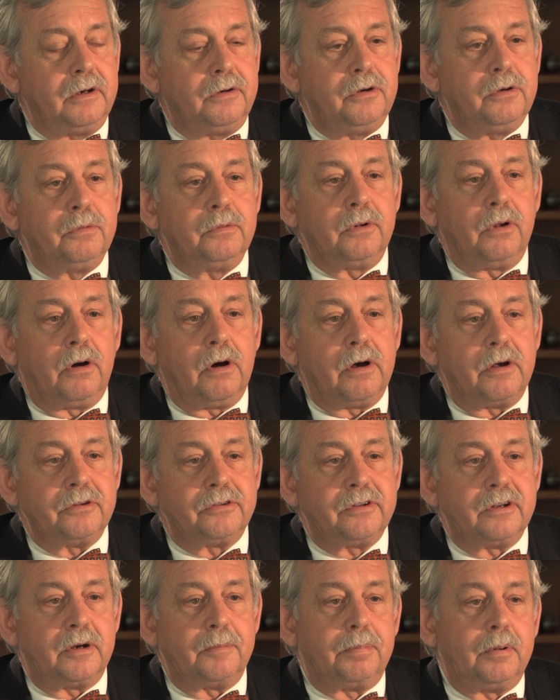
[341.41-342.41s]
new laws
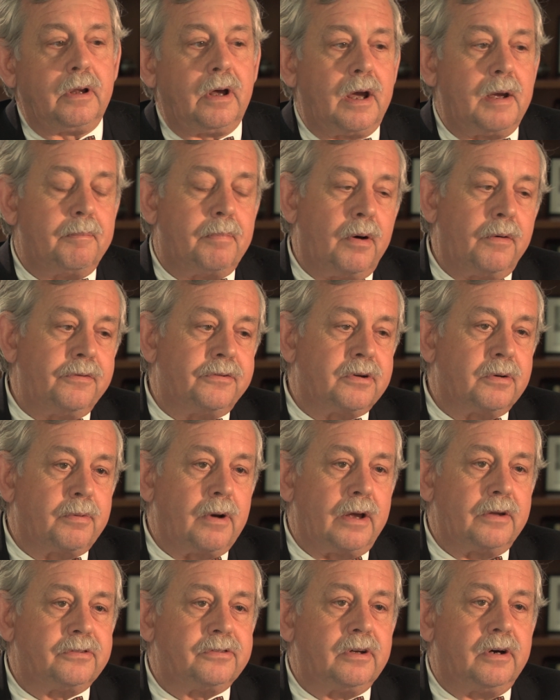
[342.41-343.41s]
that apply both to
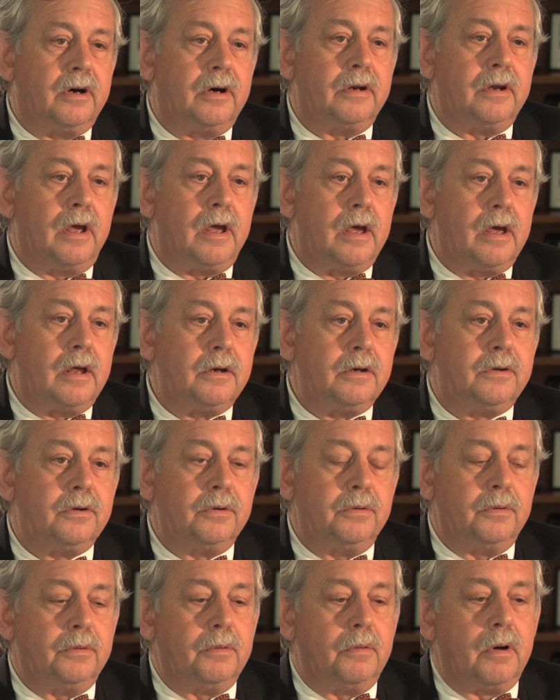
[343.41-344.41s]
Rosson and
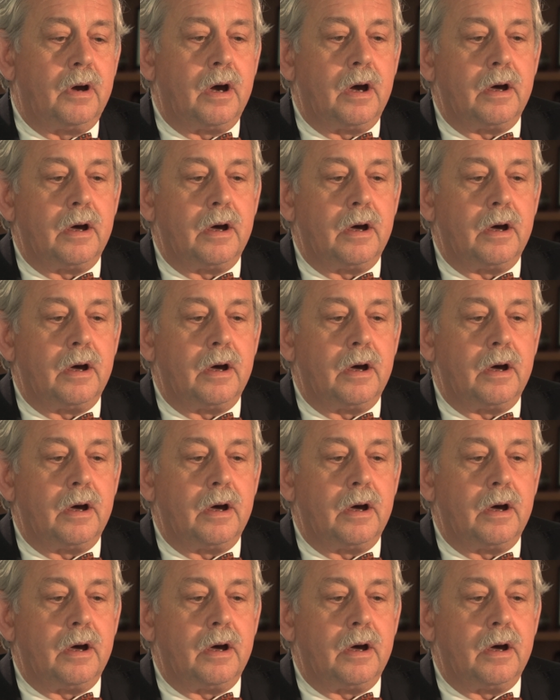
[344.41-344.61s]
to